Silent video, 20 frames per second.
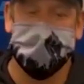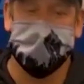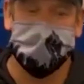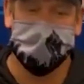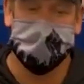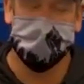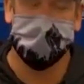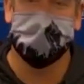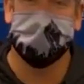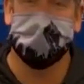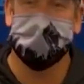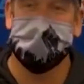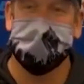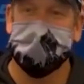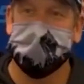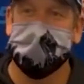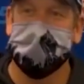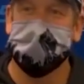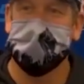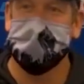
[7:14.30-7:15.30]
fairly
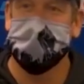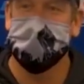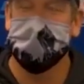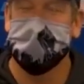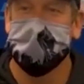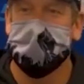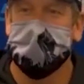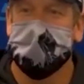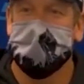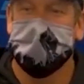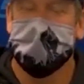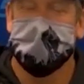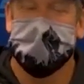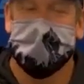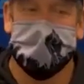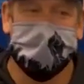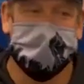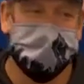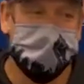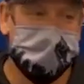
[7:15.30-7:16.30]
early. And if
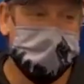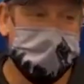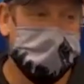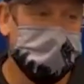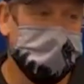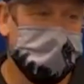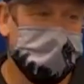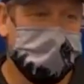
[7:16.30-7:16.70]
we don't, we